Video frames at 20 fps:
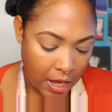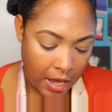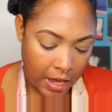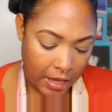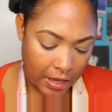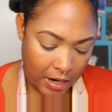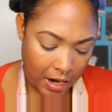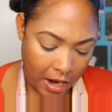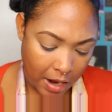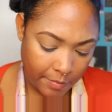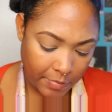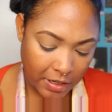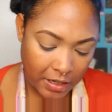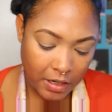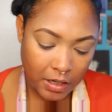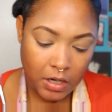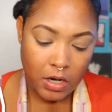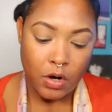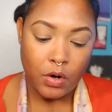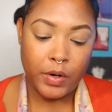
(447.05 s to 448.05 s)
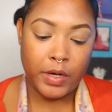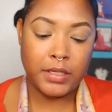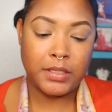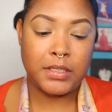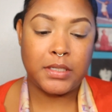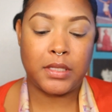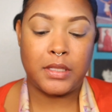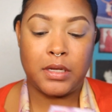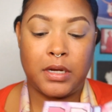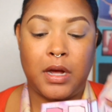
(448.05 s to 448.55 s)
and I'm going to go
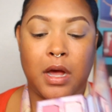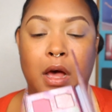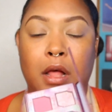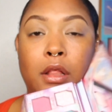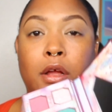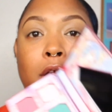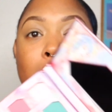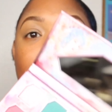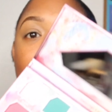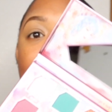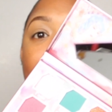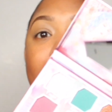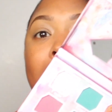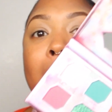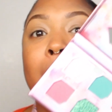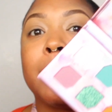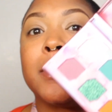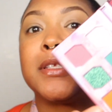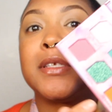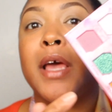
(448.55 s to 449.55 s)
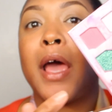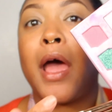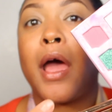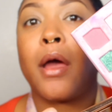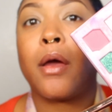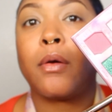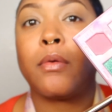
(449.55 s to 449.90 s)
into the color Habitat,